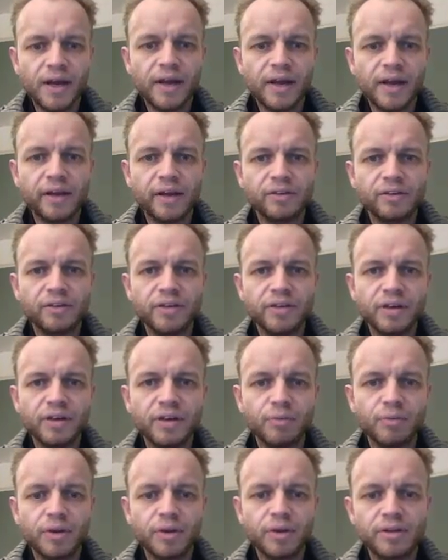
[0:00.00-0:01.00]
And then your
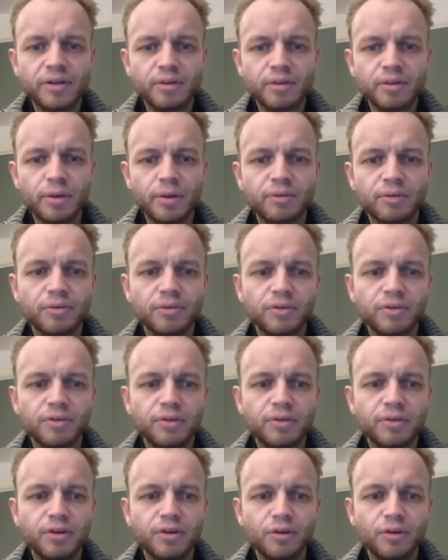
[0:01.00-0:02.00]
second one, think about
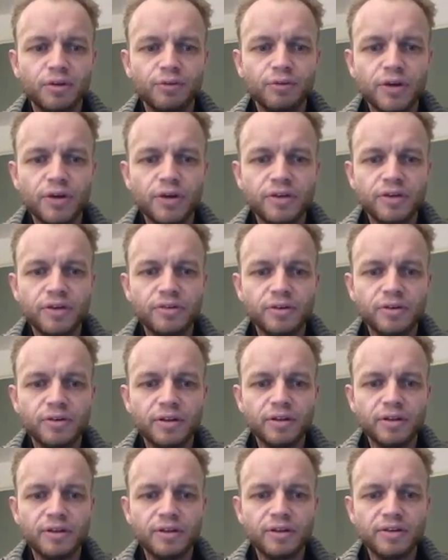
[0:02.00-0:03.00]
your first
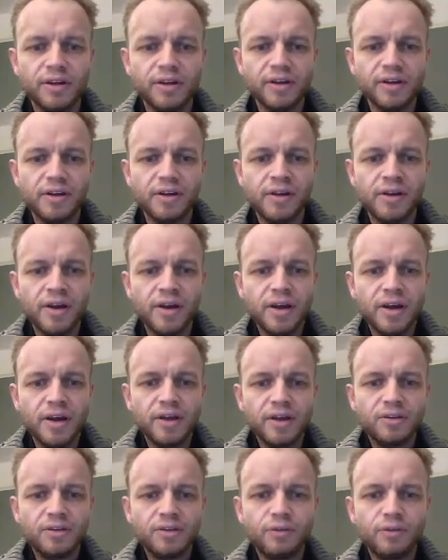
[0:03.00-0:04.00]
unit this year,
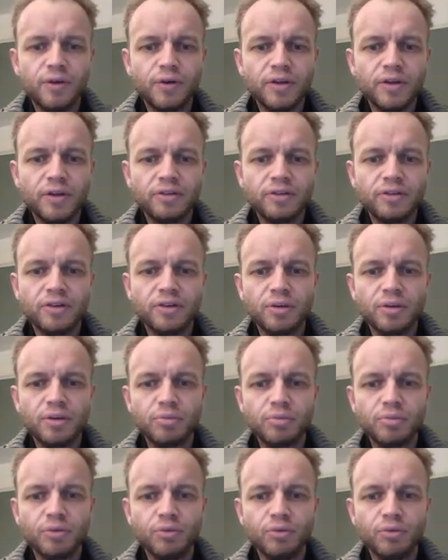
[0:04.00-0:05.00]
define the
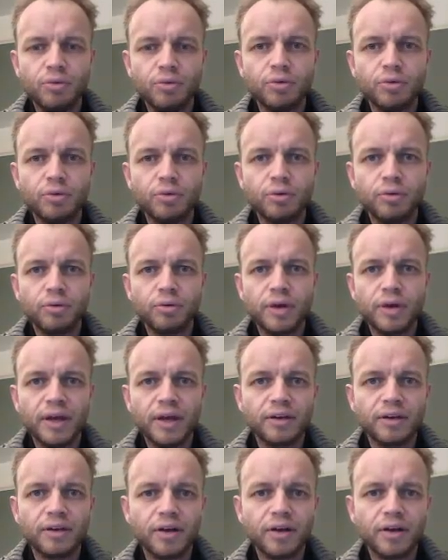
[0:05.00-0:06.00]
terms rural
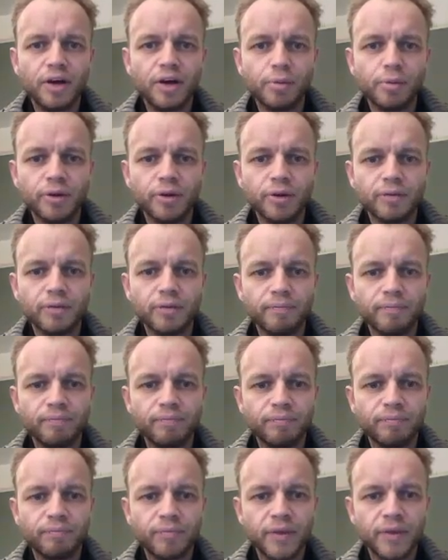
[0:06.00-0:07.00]
and urban.
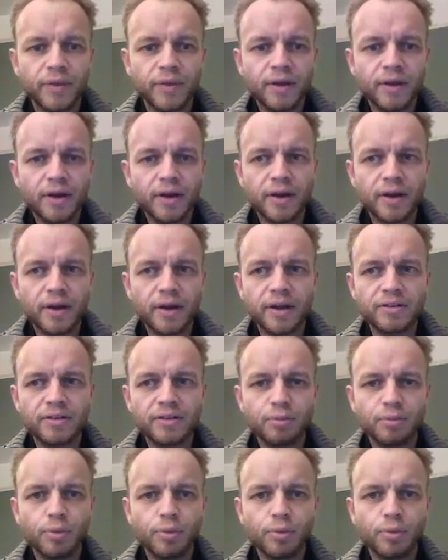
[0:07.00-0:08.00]
Okay,
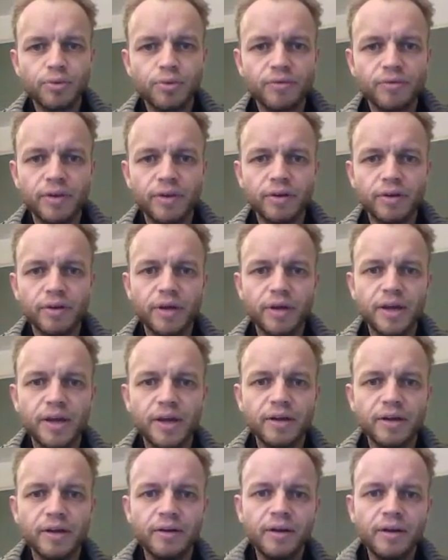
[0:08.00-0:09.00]
so pause the video
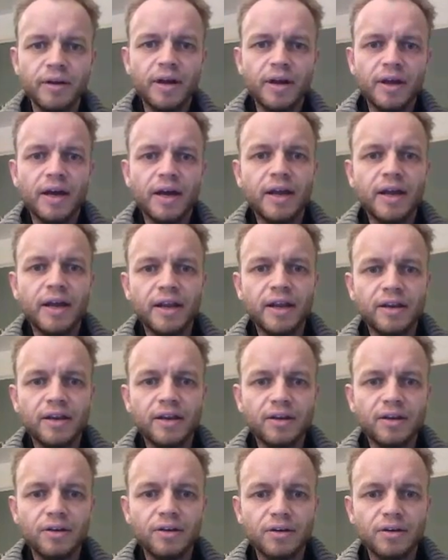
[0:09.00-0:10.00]
here and
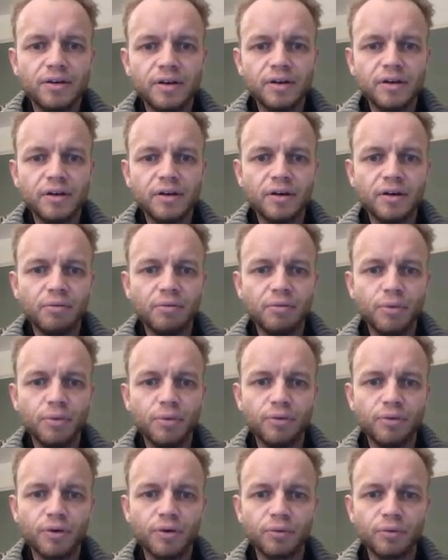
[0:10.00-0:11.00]
then you can
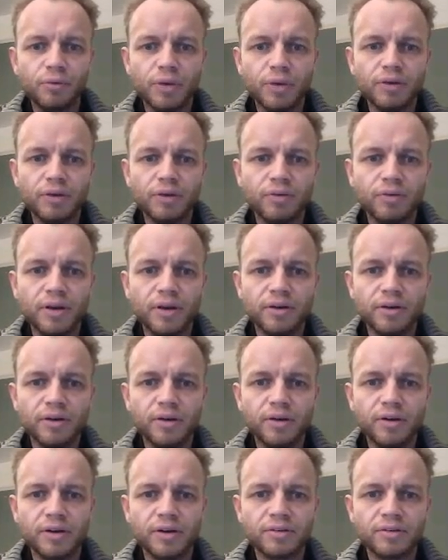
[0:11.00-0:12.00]
move on when you've written
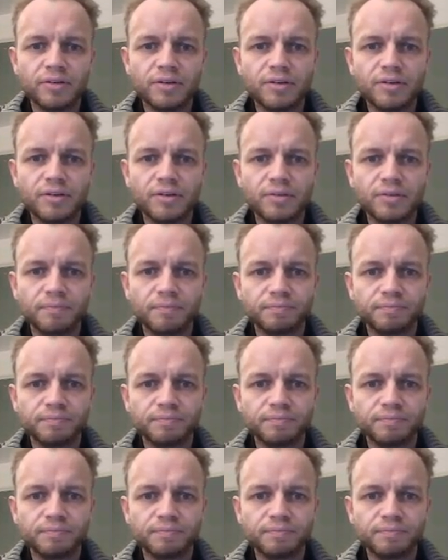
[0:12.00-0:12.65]
your answers.